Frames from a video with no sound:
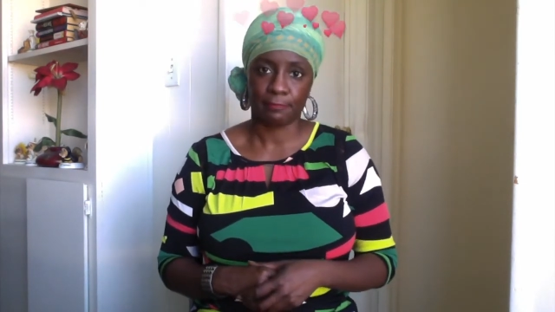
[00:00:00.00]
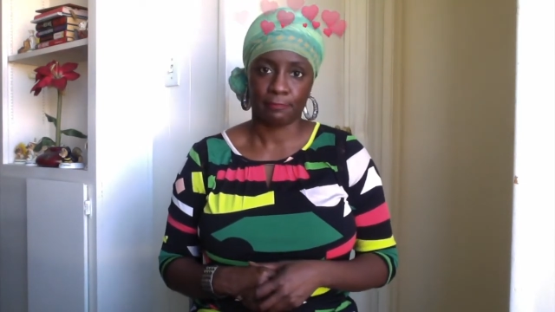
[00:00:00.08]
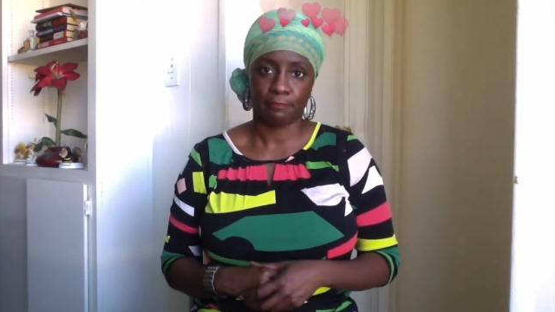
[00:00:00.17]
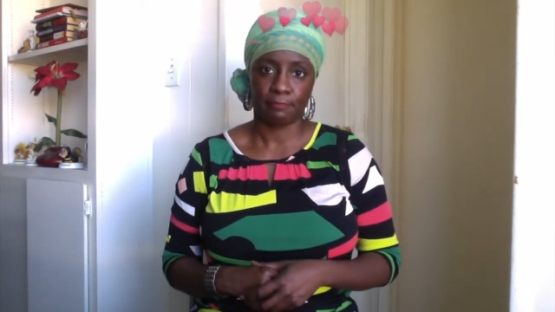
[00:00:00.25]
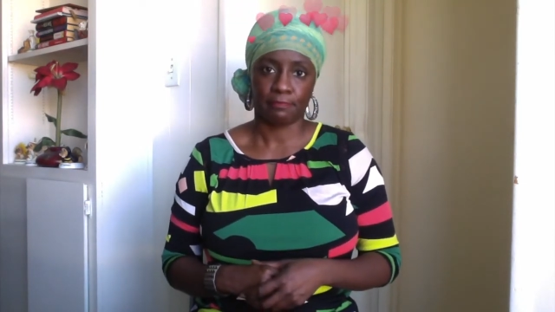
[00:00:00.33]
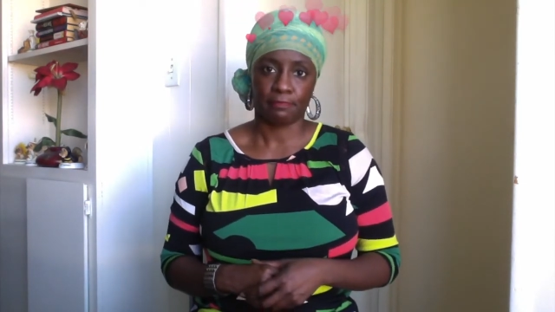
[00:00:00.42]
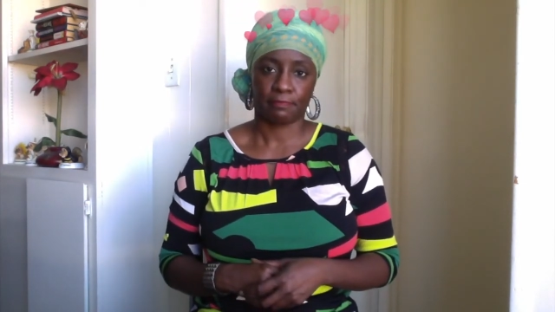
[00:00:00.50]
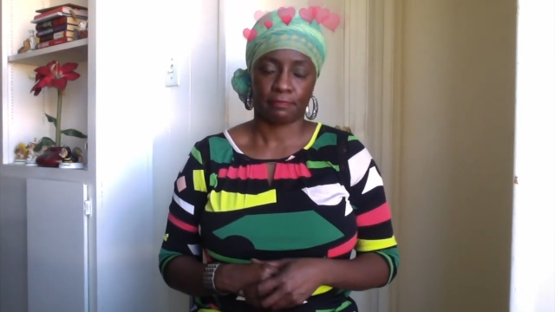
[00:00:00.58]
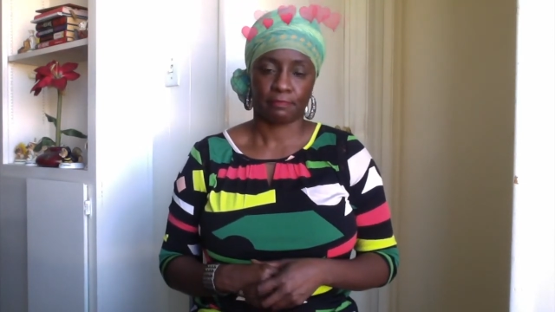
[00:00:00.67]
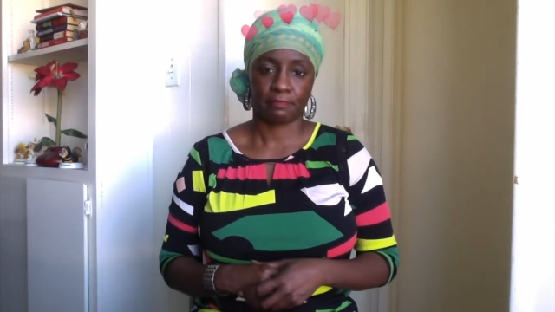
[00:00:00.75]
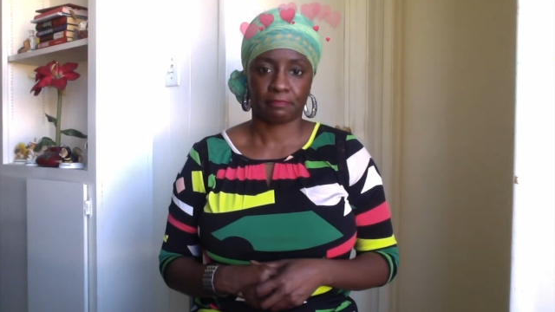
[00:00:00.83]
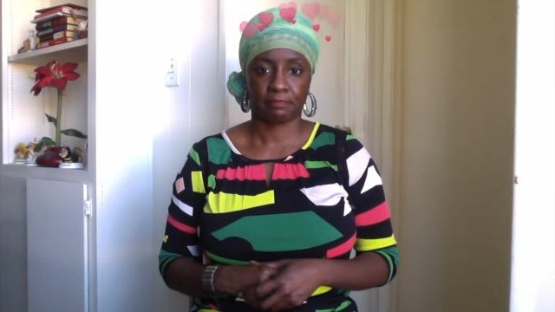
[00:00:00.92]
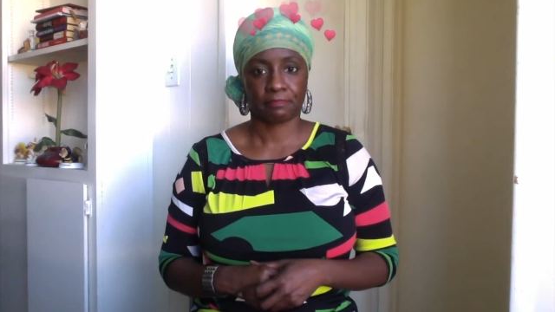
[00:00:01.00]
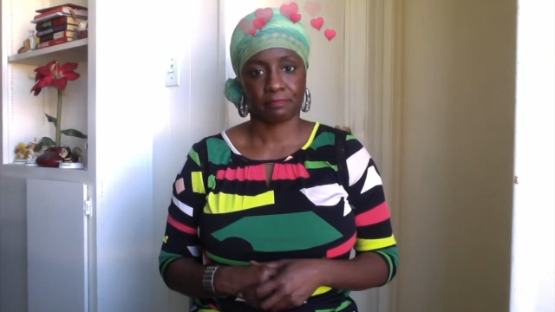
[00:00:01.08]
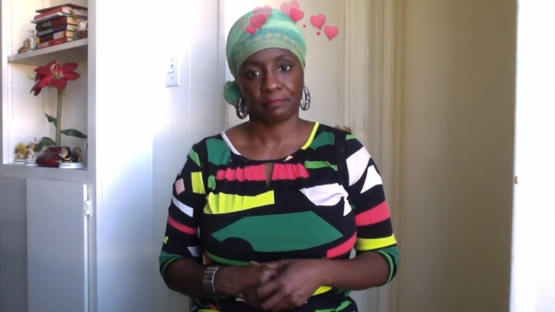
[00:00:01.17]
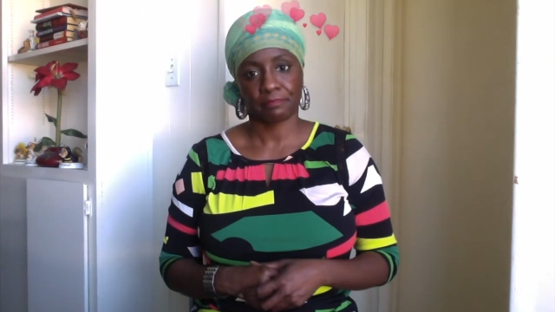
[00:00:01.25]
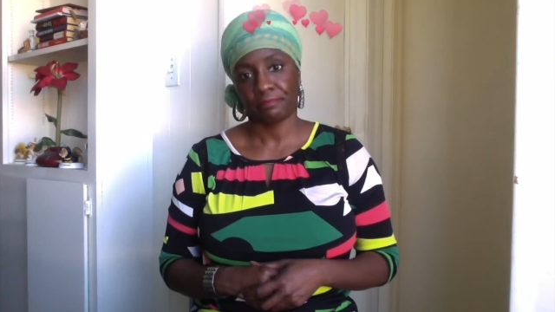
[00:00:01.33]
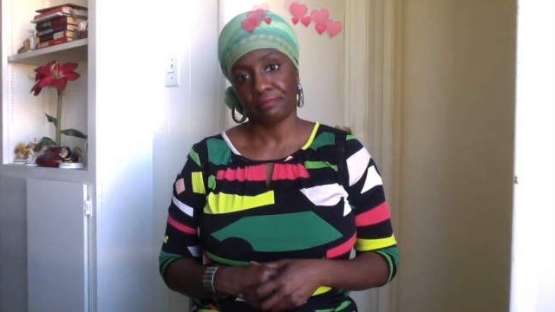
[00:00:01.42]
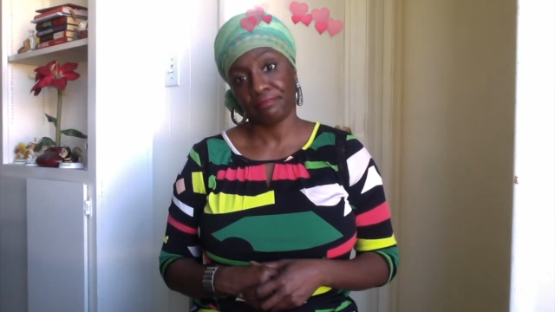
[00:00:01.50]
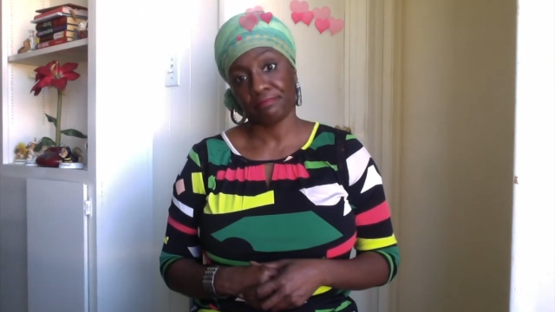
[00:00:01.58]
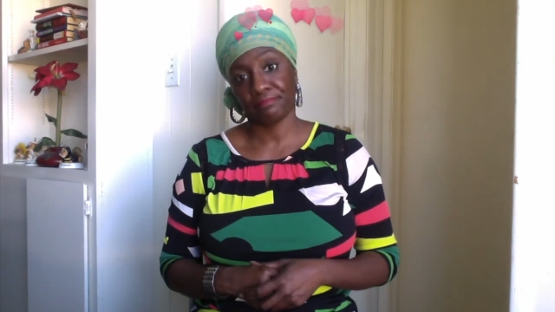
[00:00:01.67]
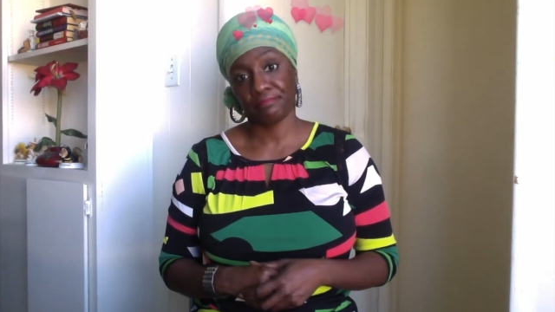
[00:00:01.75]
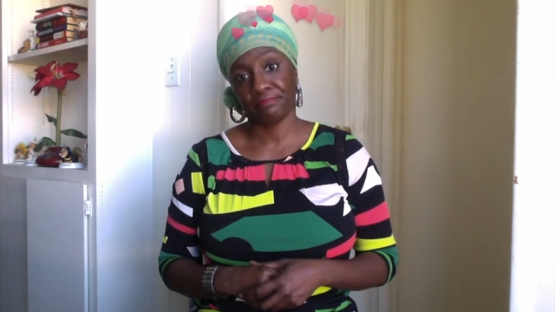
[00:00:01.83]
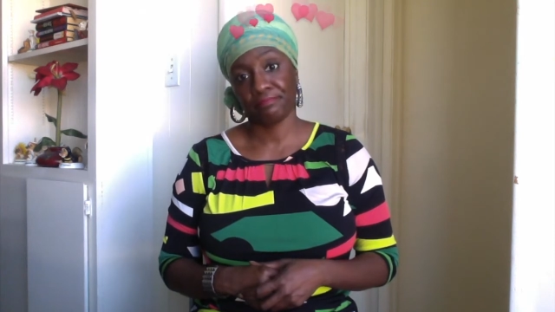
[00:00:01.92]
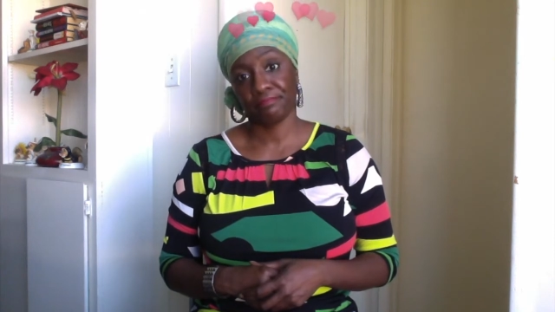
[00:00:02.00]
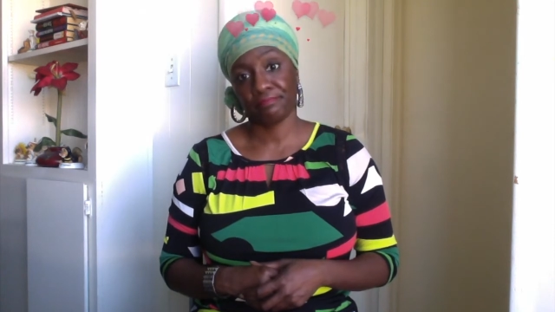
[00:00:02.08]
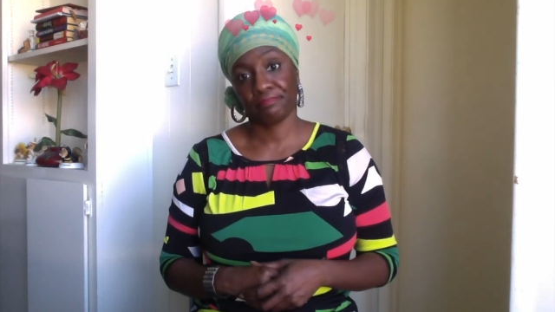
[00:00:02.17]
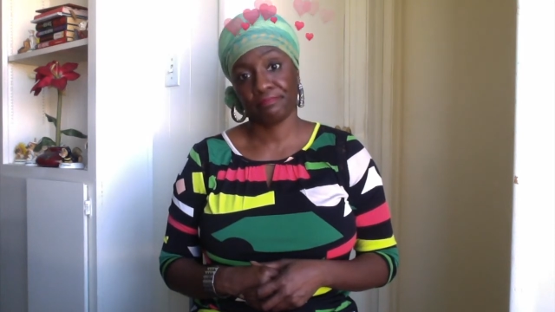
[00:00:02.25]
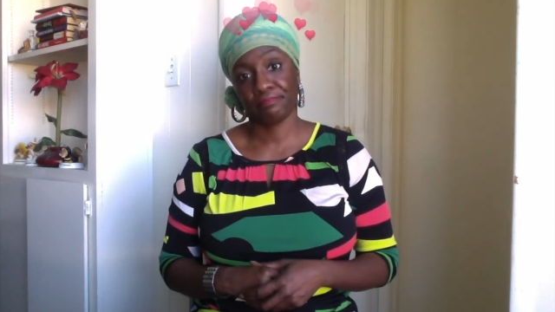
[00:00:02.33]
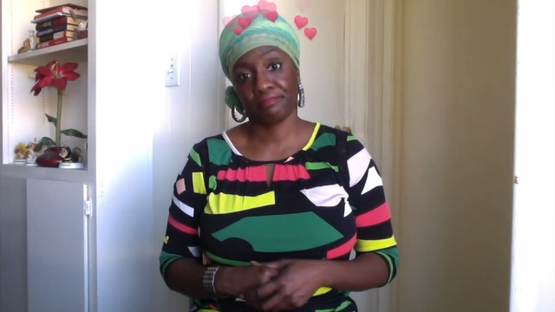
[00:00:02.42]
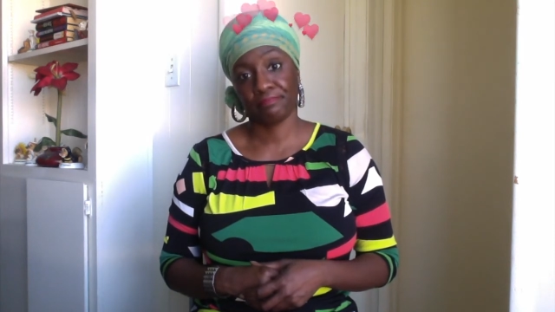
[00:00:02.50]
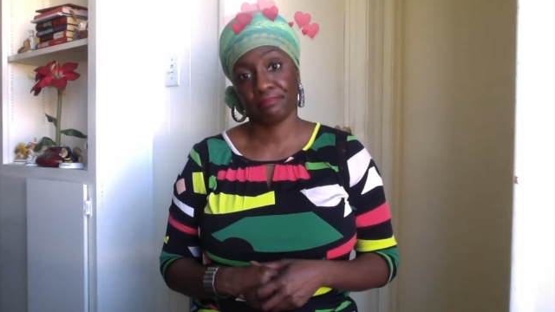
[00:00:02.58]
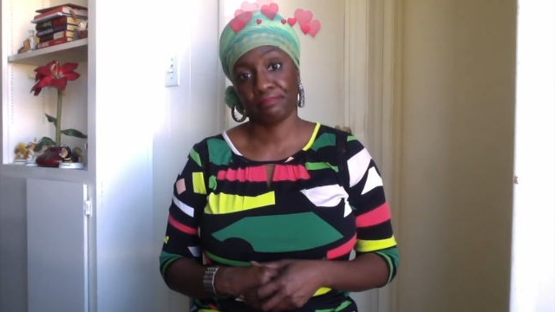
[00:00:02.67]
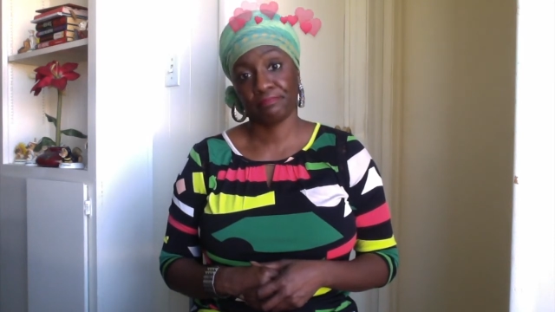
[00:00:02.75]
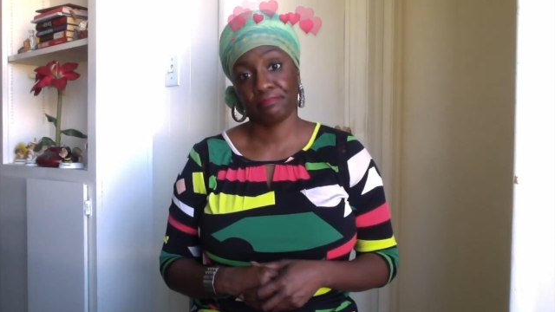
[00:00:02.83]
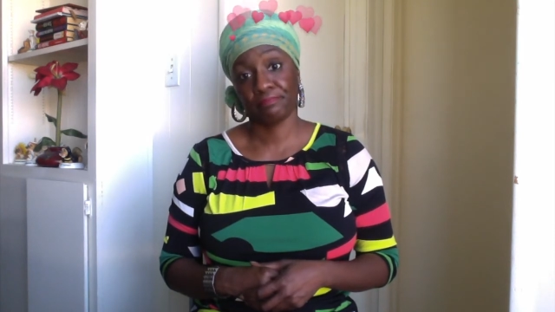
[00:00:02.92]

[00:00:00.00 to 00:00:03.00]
[no speech]